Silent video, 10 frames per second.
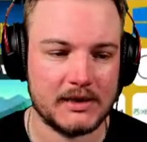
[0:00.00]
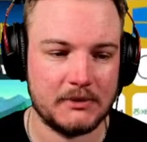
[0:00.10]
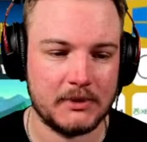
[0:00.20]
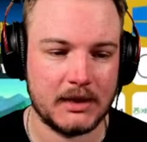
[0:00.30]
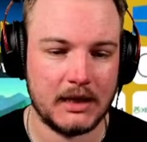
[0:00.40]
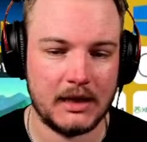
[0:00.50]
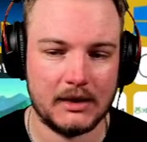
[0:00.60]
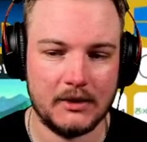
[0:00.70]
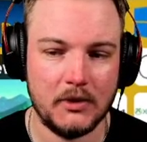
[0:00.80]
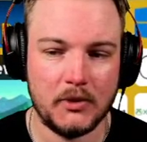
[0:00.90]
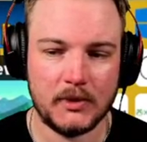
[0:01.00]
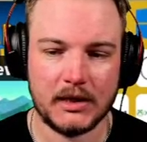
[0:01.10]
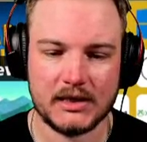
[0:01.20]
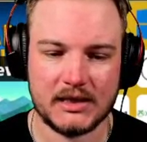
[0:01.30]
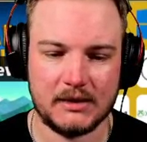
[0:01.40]
we can get. Oh, we got
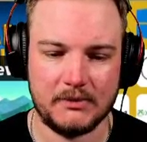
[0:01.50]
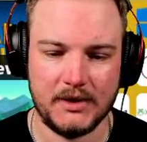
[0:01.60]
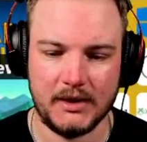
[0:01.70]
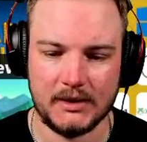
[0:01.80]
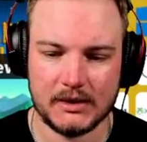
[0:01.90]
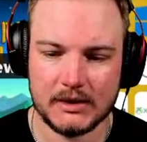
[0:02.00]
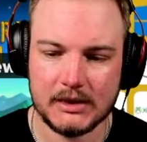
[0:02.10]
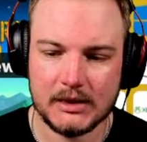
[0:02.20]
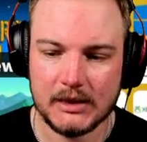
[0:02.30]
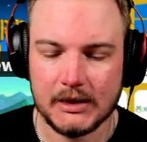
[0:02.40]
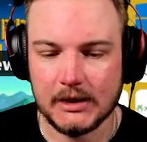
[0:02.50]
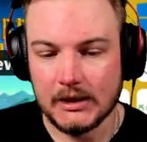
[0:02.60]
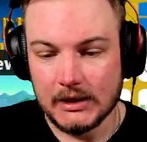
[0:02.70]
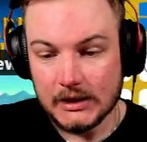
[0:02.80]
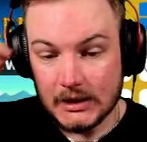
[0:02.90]
something.
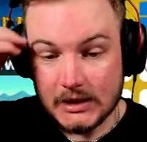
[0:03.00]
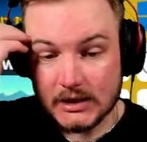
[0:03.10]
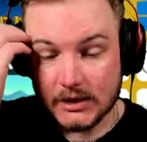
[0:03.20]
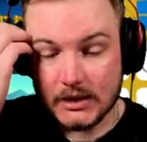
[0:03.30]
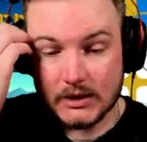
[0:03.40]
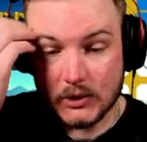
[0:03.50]
The third